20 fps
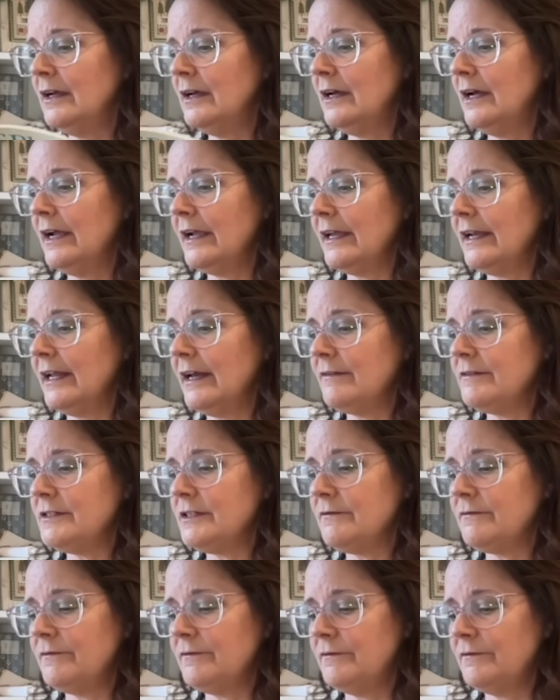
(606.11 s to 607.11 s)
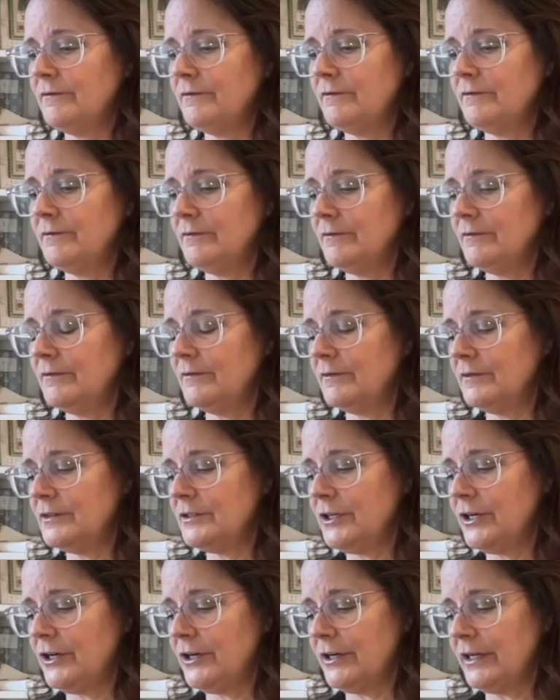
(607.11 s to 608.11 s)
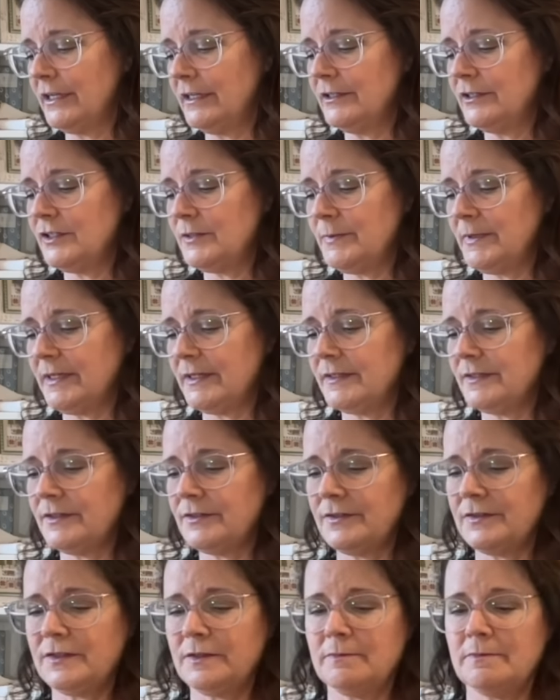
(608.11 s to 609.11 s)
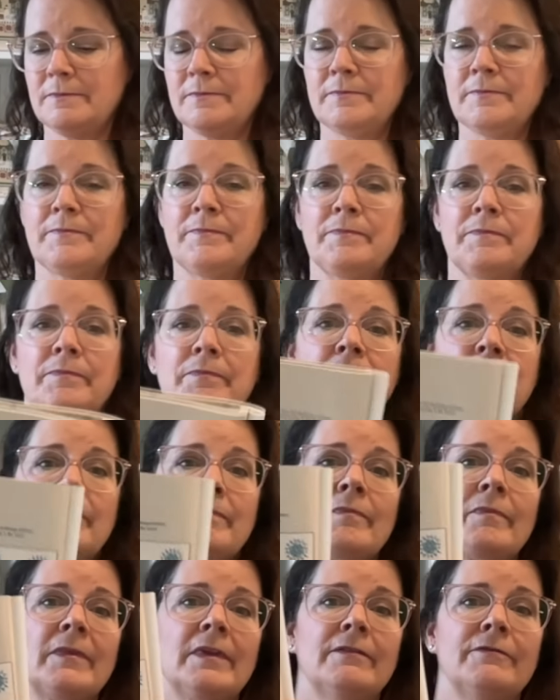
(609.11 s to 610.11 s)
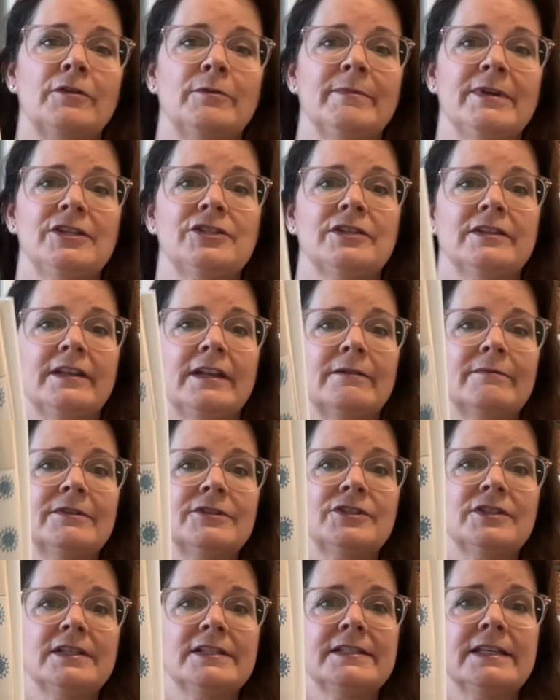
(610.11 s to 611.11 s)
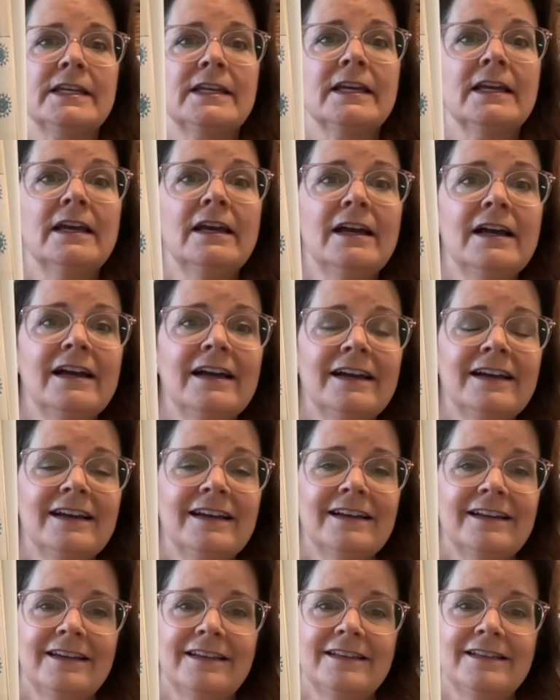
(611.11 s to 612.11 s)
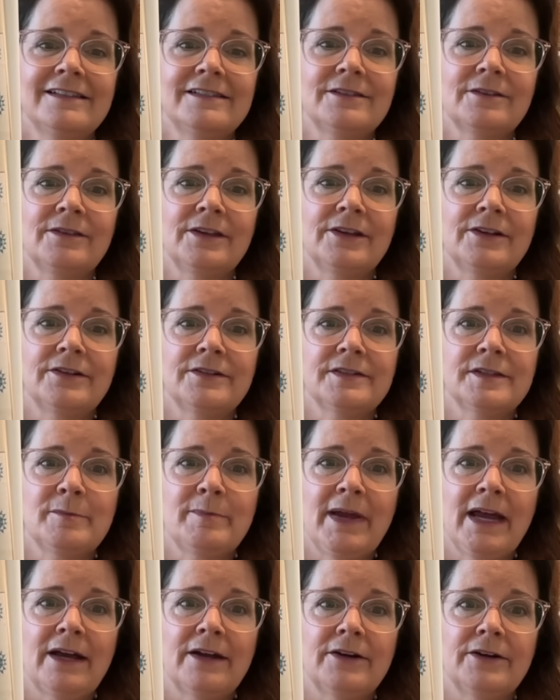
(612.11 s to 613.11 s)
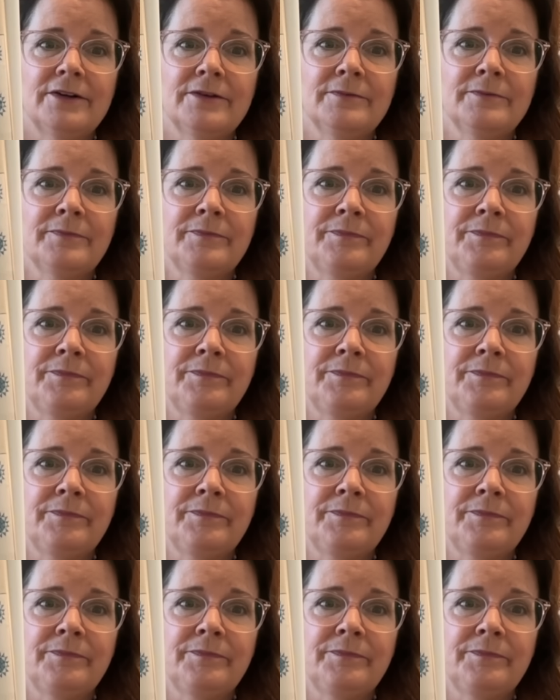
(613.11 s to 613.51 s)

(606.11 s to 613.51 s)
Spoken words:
I'm going to have to turn it just because there's some information that I want you to see. So there's the pattern.